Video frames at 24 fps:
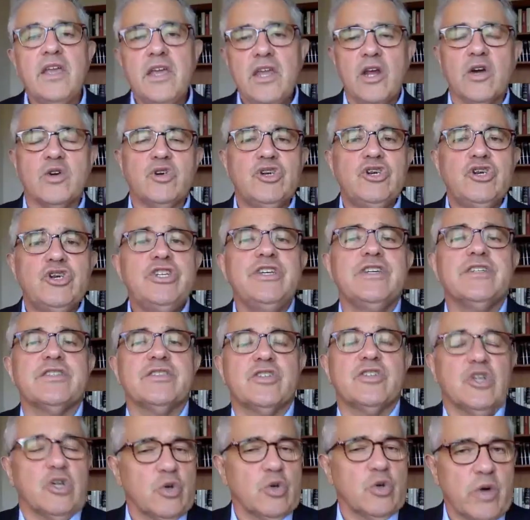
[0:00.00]
she is
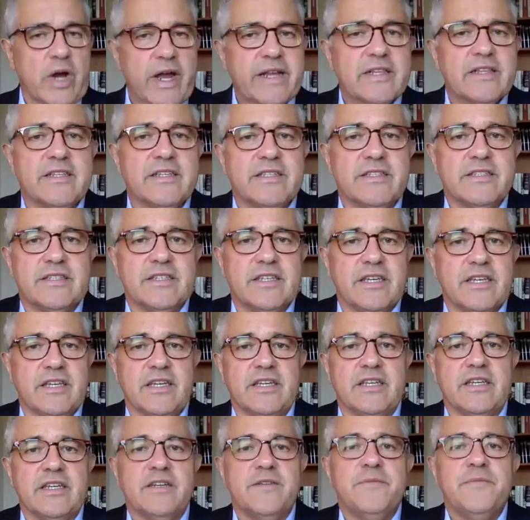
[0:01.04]
correctly
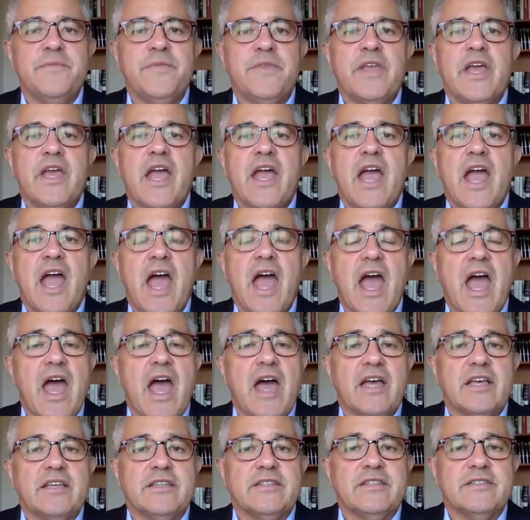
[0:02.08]
seen
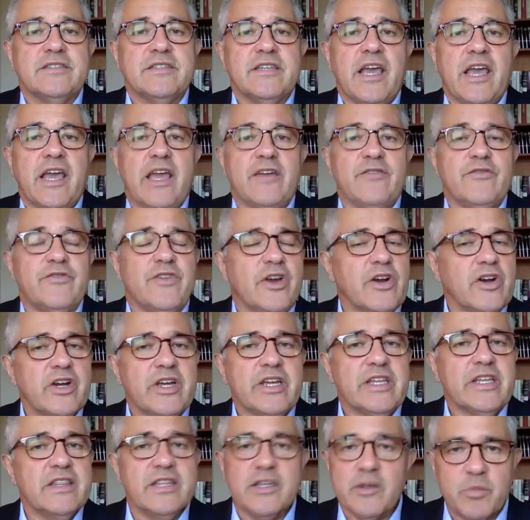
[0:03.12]
as a
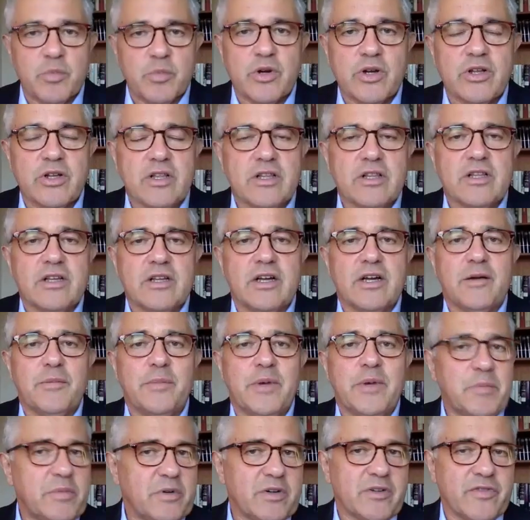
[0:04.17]
very liberal
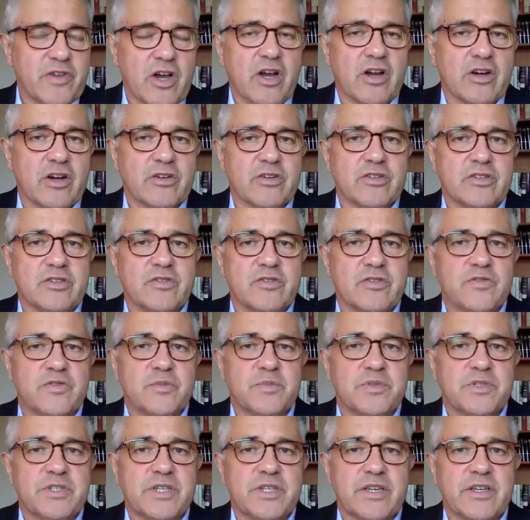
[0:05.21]
member of Congress from
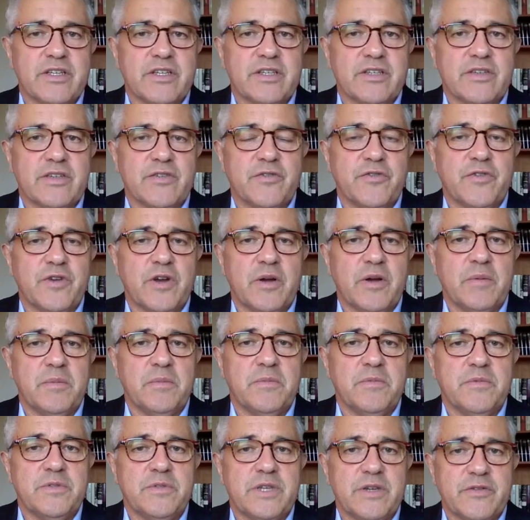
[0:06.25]
San
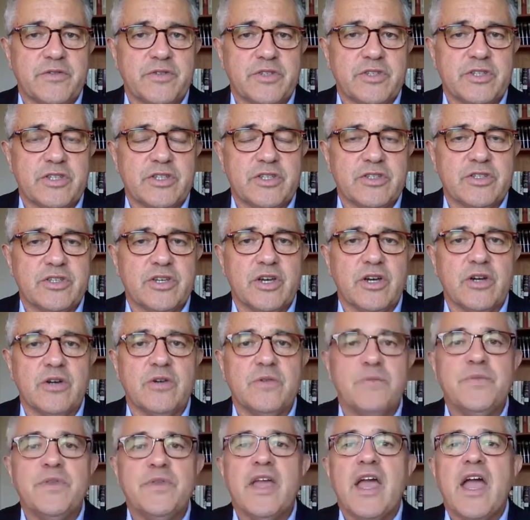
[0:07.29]
Francisco.
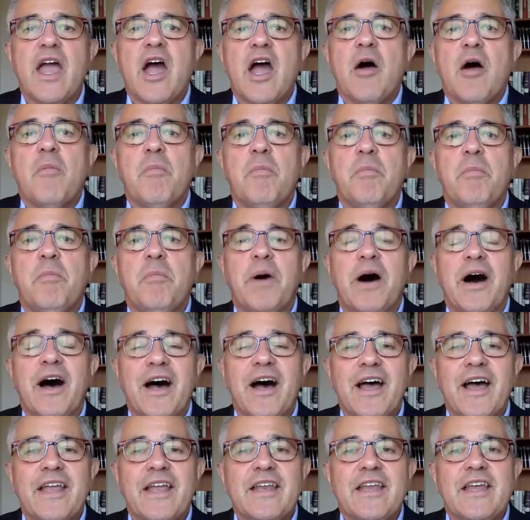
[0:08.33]

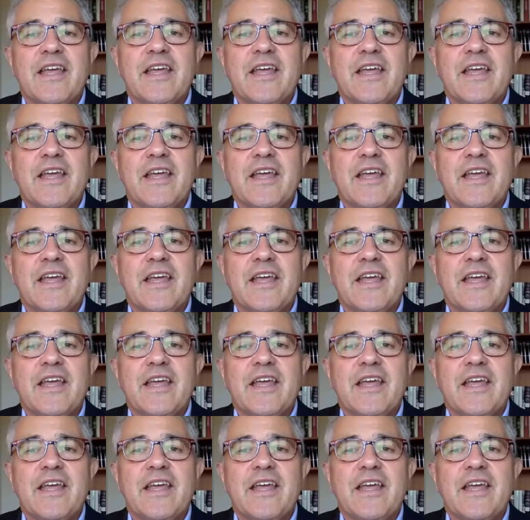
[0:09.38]
But